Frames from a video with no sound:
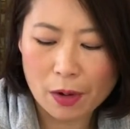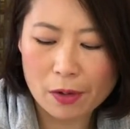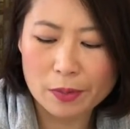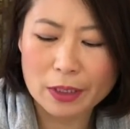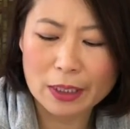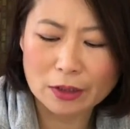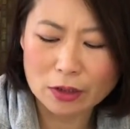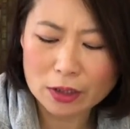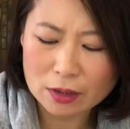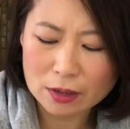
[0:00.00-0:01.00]
Oh my God,
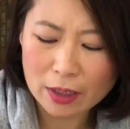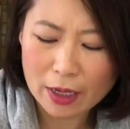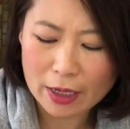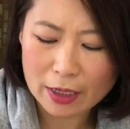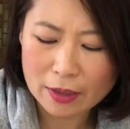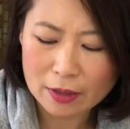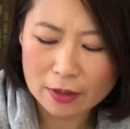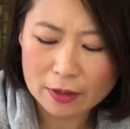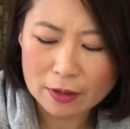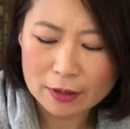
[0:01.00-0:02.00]
this egg
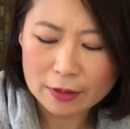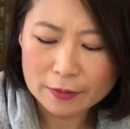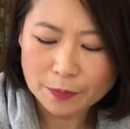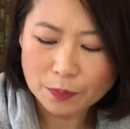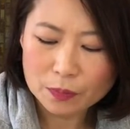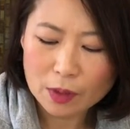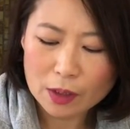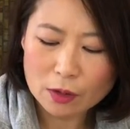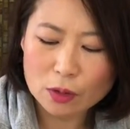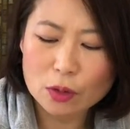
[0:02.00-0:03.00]

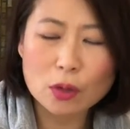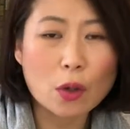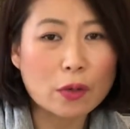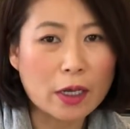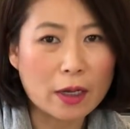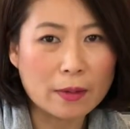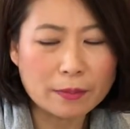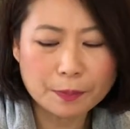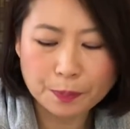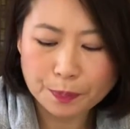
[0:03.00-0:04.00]
is so yum.